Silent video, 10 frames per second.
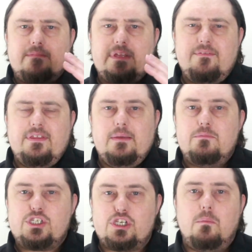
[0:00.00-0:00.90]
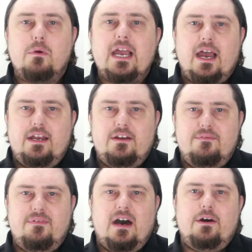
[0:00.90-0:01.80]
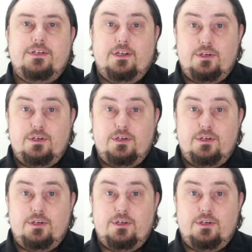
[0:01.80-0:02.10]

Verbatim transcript: giving them some kind of value.